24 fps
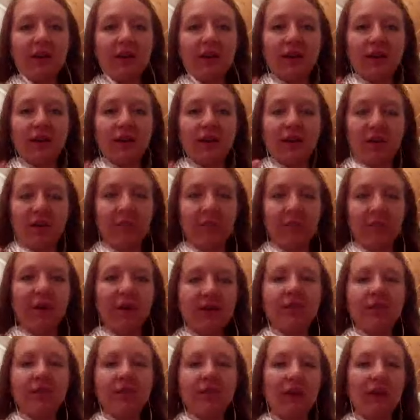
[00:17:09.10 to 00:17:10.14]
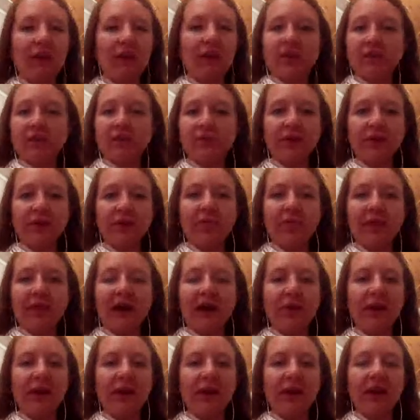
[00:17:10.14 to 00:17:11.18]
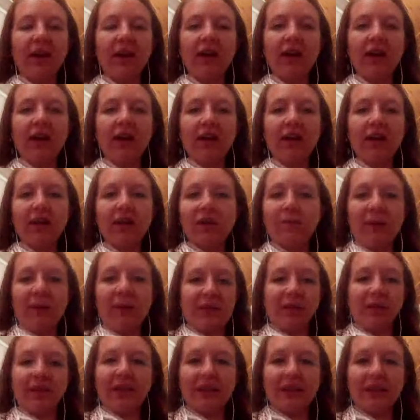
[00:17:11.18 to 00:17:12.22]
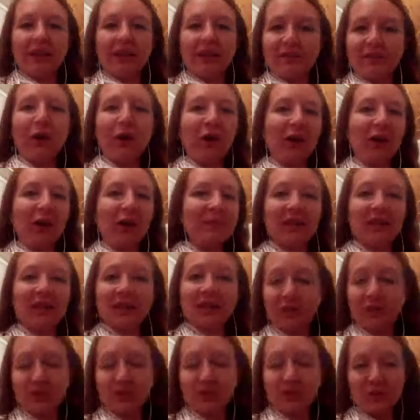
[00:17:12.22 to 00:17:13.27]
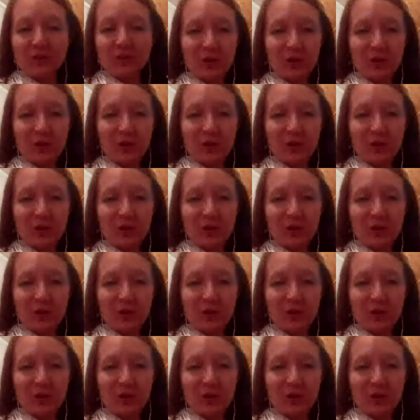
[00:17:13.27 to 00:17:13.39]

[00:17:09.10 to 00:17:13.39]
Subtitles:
in your body to walk your foot up that way. It might be the length of your arms. Like there's so